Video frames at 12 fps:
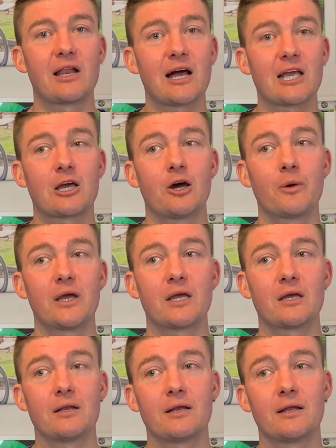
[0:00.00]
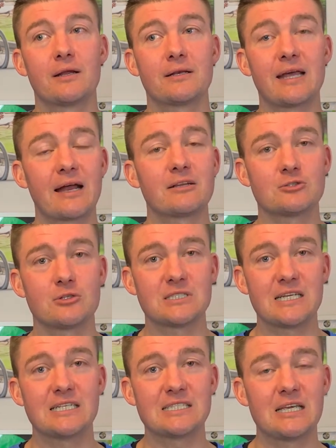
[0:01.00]
like going down into
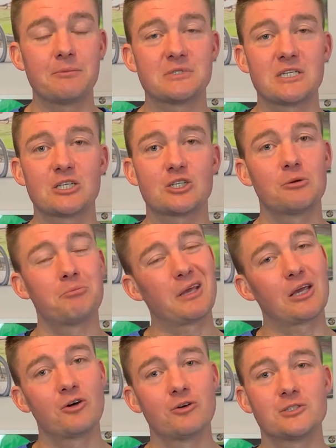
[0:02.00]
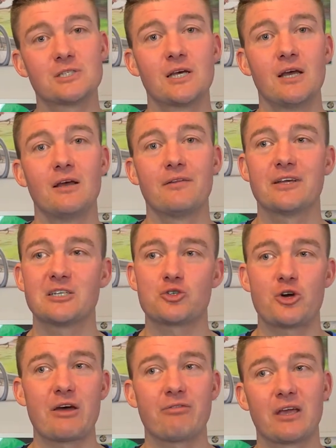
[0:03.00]
the TT position because there's
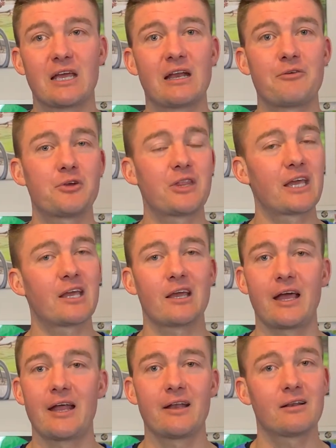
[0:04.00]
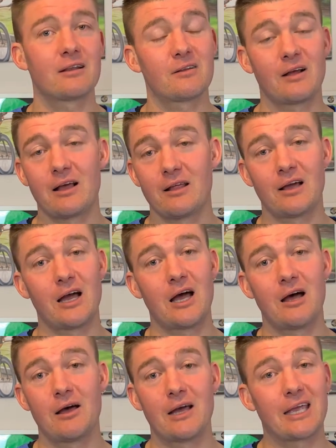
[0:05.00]
traffic and everything, and
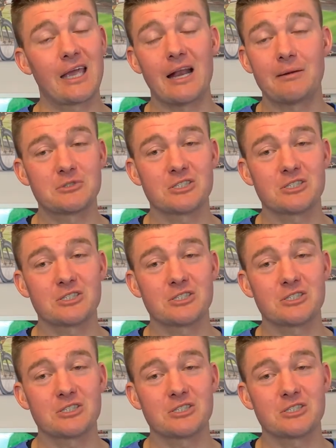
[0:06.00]
again,